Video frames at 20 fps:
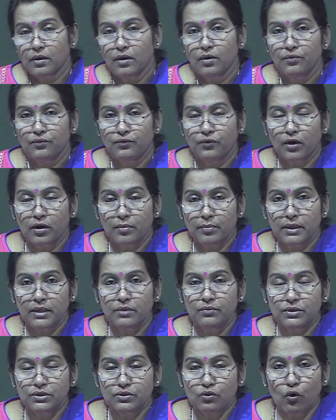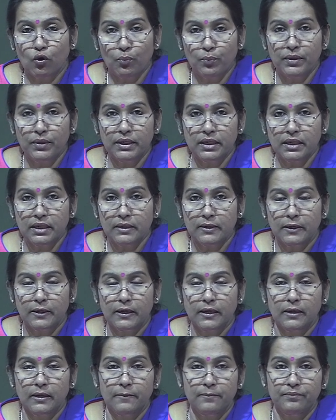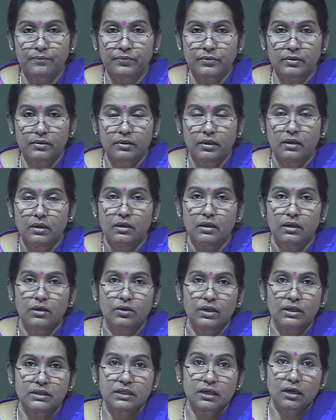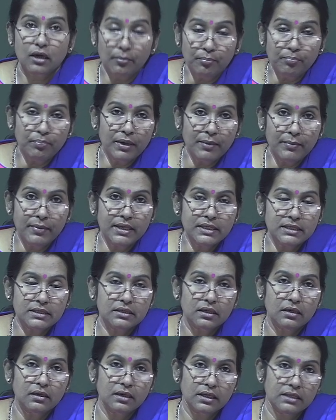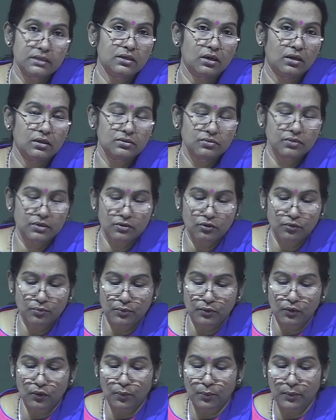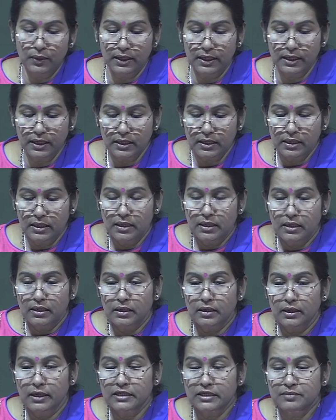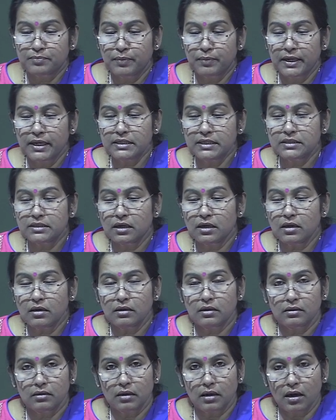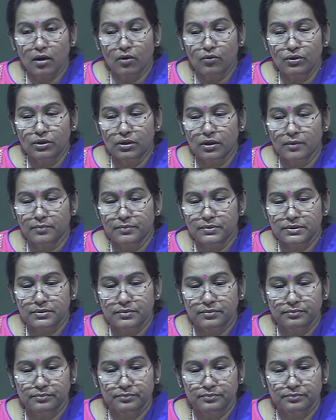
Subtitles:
formally, which openly you can say complements the results, which openly explains the outcomes.